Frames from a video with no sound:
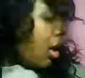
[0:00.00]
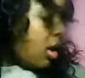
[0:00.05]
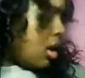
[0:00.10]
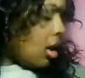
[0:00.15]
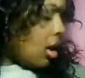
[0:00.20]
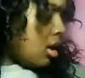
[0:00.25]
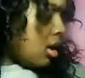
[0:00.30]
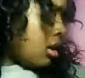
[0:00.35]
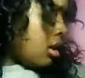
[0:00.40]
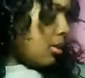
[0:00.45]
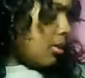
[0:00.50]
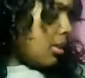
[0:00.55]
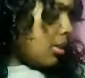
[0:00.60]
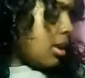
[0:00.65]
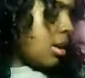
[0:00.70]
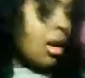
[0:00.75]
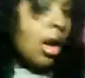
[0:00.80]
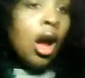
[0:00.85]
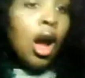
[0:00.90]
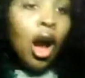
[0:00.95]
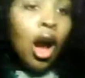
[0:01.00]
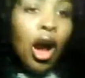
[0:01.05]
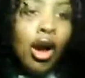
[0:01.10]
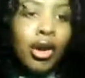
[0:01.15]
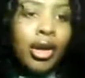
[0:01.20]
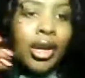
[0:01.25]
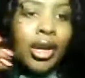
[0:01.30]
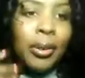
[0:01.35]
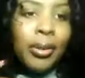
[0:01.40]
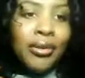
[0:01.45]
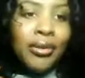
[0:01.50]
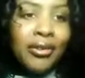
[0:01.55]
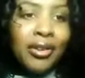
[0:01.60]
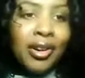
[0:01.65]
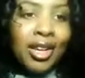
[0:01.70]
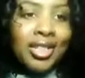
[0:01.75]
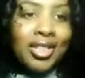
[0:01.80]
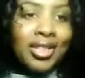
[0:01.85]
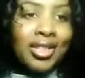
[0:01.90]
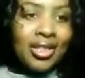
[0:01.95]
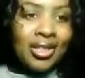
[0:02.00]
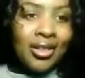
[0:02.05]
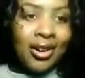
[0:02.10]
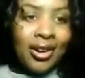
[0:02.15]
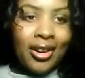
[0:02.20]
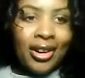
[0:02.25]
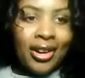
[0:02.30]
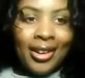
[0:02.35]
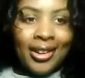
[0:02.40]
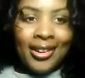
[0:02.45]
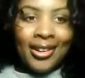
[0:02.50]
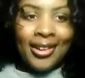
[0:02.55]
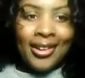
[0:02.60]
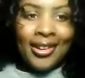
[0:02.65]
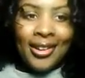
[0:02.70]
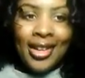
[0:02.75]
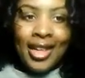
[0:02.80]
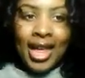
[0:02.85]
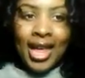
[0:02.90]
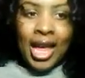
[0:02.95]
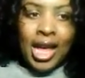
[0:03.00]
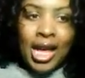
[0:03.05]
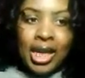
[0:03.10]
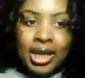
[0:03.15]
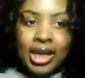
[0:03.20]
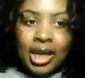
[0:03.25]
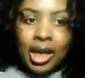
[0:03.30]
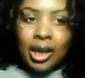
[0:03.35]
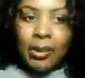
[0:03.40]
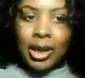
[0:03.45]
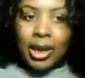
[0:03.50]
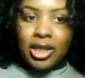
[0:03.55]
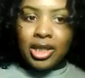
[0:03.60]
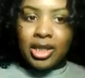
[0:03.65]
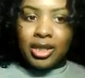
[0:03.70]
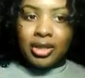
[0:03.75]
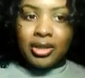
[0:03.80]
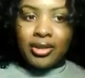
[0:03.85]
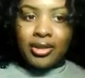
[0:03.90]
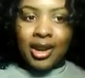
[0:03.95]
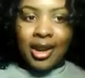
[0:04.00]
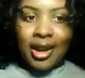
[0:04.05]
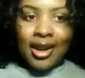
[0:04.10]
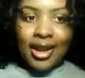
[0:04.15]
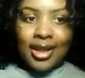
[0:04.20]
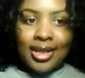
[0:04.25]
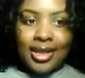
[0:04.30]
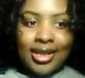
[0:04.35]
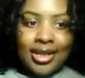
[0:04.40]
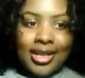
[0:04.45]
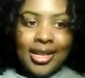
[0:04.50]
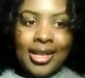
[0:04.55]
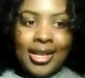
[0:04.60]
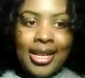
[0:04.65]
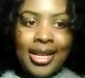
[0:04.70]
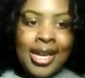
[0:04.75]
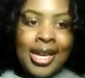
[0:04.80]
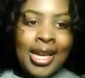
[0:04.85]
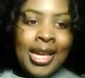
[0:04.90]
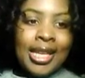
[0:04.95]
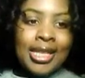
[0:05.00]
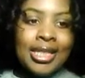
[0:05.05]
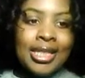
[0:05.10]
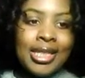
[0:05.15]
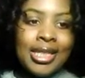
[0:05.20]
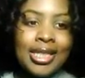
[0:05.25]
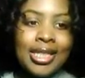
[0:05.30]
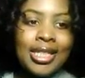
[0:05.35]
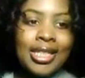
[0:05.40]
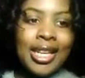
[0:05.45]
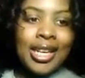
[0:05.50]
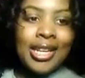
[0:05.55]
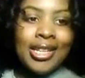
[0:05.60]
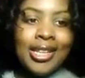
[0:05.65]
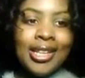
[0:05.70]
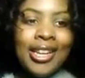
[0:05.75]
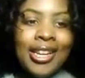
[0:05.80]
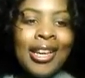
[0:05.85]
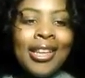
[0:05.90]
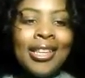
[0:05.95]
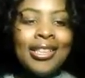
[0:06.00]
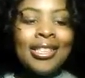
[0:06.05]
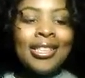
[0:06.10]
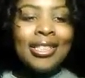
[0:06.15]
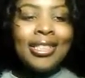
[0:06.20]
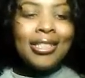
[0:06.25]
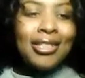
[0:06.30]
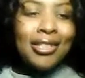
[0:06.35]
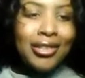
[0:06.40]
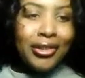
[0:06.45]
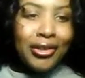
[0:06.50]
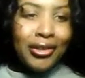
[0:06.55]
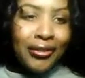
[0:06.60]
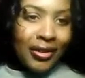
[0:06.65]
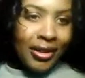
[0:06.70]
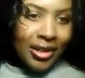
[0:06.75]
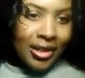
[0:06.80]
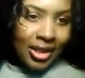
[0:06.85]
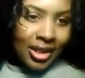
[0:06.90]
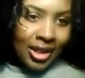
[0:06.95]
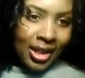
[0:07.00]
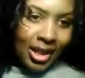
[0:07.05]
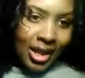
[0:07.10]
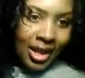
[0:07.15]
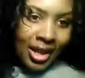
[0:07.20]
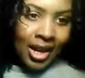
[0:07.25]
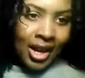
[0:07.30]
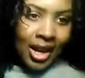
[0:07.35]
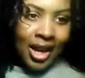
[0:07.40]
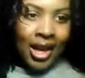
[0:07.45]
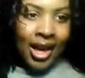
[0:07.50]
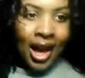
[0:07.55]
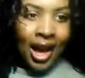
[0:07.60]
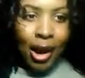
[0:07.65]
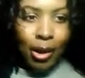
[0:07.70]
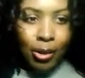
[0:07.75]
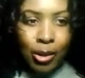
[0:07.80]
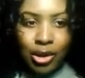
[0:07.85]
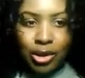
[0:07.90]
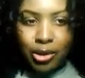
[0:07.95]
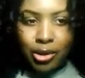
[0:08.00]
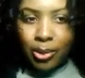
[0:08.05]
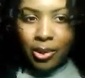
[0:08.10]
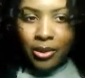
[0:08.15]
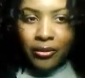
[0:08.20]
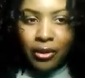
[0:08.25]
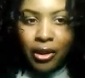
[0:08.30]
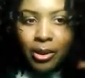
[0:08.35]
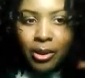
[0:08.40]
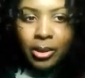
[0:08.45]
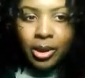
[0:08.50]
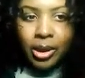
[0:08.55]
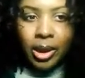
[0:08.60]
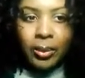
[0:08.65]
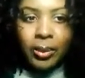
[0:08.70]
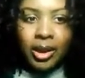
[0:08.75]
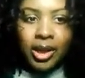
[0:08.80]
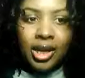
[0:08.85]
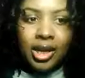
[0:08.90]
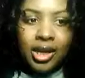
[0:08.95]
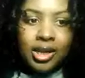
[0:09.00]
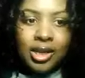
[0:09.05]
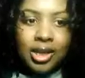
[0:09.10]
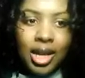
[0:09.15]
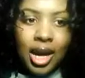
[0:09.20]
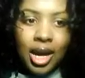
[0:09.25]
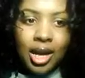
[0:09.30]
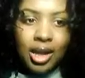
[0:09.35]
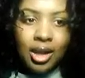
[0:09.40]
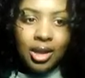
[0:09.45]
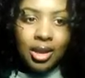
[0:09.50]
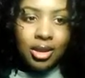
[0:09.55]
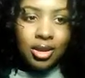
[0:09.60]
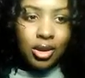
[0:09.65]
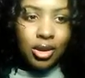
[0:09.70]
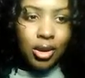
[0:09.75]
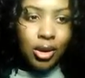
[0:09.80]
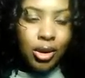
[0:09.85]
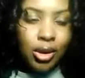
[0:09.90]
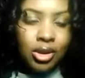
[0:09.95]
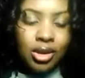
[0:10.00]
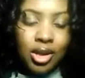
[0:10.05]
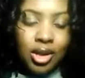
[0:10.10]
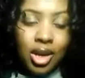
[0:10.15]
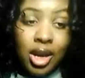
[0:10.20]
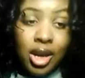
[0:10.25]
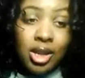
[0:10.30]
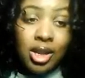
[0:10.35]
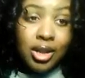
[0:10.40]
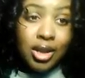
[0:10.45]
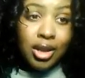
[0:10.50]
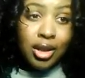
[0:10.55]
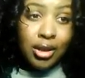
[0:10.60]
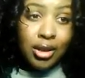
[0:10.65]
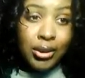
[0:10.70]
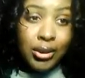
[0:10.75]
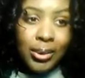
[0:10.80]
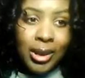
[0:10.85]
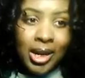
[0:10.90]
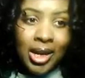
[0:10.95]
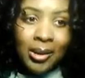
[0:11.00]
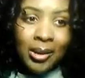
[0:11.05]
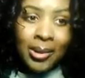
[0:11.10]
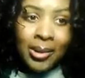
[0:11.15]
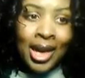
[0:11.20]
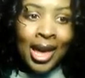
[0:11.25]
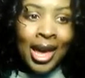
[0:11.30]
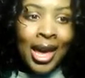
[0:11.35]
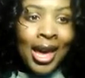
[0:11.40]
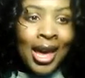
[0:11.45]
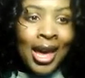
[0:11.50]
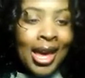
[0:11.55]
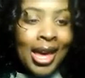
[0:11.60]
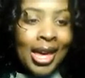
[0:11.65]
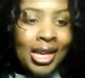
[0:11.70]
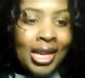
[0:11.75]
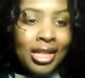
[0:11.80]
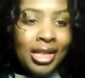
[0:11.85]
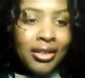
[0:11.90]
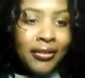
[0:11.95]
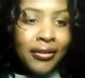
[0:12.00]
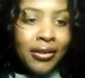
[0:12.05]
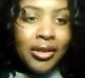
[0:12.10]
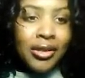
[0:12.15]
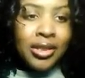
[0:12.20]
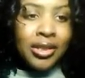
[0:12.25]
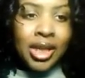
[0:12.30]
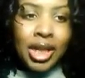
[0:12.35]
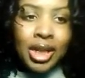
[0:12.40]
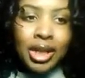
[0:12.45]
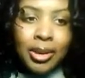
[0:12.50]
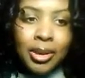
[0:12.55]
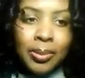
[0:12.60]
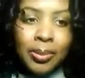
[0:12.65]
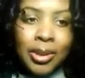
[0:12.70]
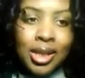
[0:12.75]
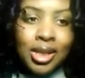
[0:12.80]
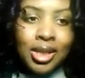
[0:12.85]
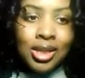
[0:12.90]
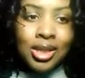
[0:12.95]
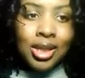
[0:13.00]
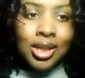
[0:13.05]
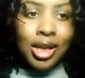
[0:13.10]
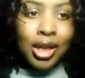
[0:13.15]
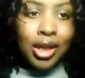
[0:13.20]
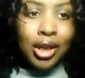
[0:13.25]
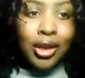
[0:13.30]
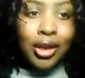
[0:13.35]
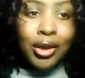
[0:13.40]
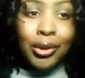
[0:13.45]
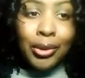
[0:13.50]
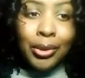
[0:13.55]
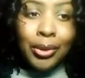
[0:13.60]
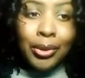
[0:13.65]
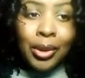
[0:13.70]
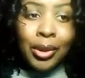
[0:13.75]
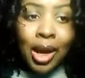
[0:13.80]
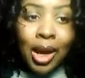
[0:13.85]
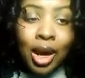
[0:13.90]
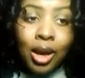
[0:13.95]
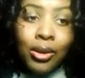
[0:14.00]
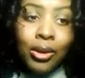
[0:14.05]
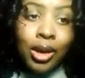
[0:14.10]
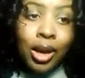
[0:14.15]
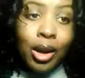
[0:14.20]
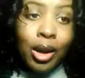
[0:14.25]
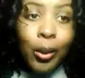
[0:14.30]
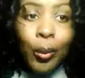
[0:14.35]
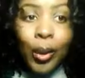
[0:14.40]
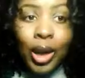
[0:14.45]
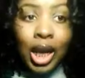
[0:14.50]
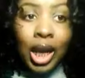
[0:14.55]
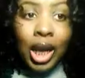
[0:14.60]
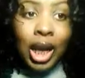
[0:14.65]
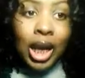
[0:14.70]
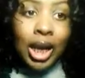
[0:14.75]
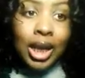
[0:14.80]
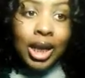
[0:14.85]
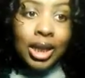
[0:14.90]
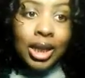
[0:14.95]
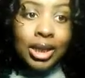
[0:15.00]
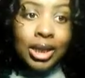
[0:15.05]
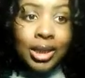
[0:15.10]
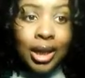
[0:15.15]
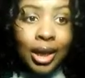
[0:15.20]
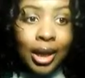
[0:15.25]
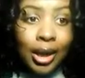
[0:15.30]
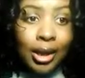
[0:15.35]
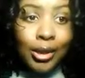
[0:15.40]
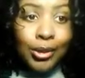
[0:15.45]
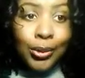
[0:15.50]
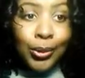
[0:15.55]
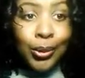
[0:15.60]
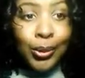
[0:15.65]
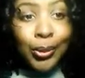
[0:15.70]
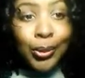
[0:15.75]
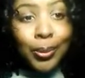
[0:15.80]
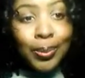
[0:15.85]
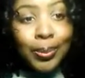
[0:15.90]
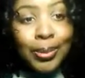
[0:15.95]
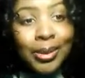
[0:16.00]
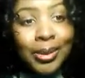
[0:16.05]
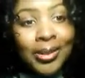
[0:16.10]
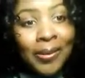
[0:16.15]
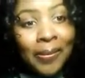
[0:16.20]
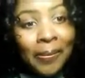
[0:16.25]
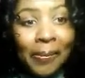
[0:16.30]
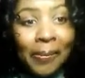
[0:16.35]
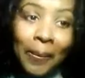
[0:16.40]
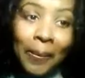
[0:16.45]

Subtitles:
Um oh yeah, before I start, check out my shirt, you guys. Says Cheney. This is the university I went to before I became a hairstylist. So all day CU, baby. It's the first HBCU. I don't care what Lincoln says. Oops.